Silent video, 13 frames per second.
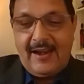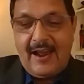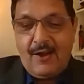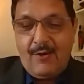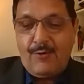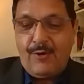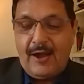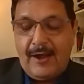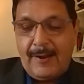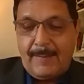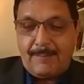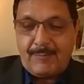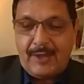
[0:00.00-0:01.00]

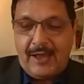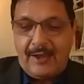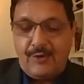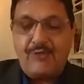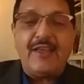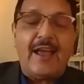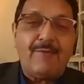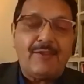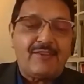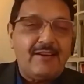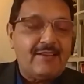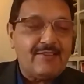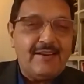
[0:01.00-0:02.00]
Now, you see, I
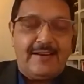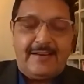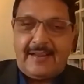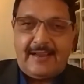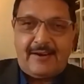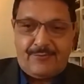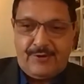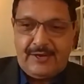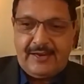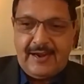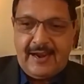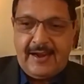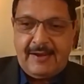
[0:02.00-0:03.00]
was listening
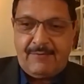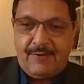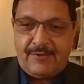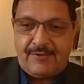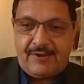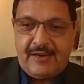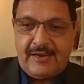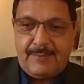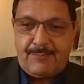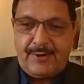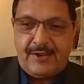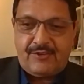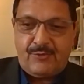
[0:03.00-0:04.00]
carefully and I was really
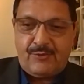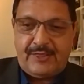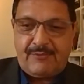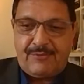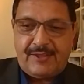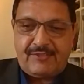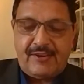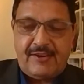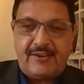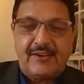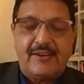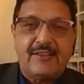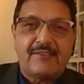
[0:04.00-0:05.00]
impressed with the
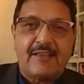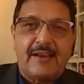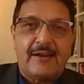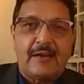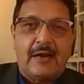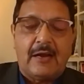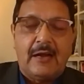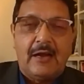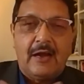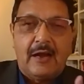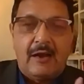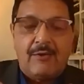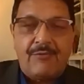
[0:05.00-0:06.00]
facilities and
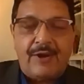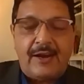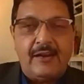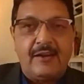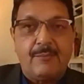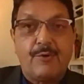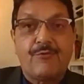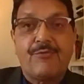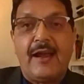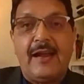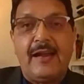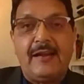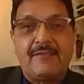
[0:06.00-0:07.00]
faculty
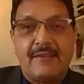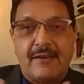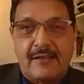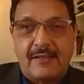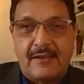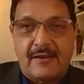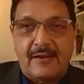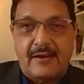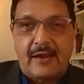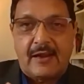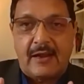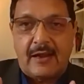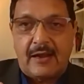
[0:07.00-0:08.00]
profiles and
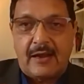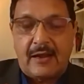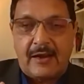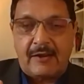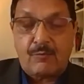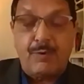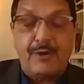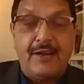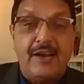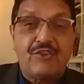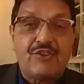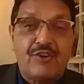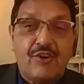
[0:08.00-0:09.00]
other
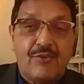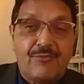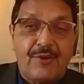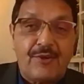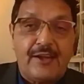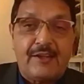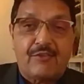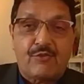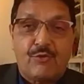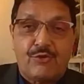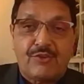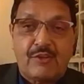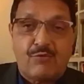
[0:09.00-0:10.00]
explanation of various
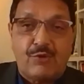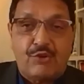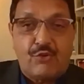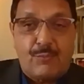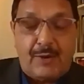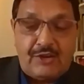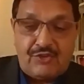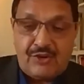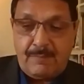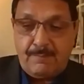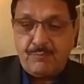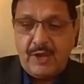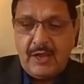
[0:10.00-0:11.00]
courses which you
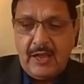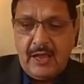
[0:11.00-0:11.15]
mentioned.